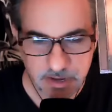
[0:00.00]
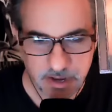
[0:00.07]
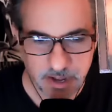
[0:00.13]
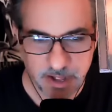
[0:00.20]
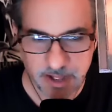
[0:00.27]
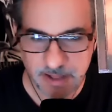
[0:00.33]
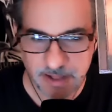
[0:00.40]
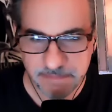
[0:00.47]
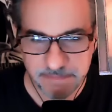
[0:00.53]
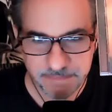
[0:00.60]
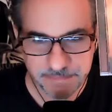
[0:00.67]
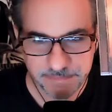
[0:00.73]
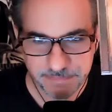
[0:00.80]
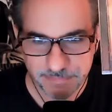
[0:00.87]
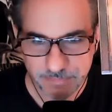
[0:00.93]
I
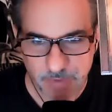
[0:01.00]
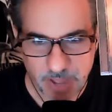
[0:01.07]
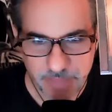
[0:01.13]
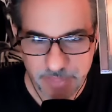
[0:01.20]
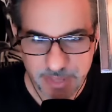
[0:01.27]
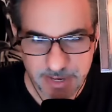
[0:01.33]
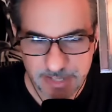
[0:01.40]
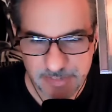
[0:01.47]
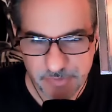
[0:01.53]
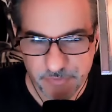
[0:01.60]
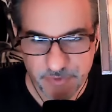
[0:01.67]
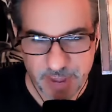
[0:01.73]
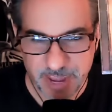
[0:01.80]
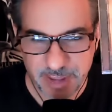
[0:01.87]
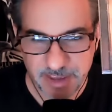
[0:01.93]
think it's
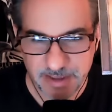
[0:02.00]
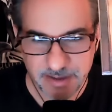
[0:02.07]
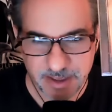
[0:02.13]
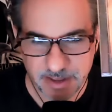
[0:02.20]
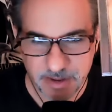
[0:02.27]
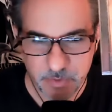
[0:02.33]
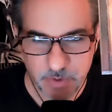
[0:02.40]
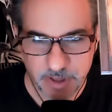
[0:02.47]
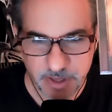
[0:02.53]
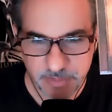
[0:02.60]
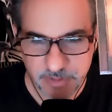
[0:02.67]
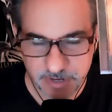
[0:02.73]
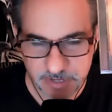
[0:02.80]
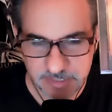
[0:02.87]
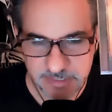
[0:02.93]
fake anyway. I
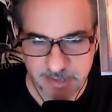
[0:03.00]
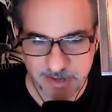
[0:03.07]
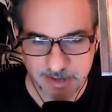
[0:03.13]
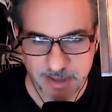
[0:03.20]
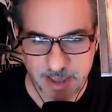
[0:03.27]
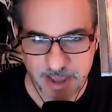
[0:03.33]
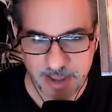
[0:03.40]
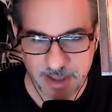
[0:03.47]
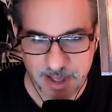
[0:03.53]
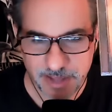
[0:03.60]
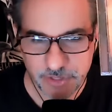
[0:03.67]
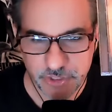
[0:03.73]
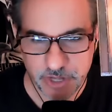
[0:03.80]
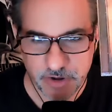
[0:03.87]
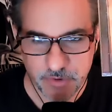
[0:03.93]
think it's like
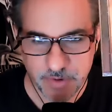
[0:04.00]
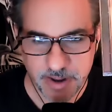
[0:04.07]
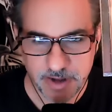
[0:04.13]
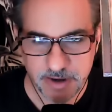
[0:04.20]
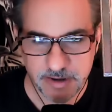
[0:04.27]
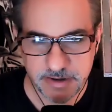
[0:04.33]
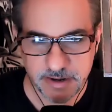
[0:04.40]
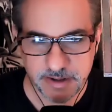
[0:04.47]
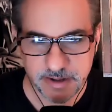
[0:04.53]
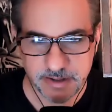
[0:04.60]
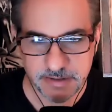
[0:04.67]
AI-generated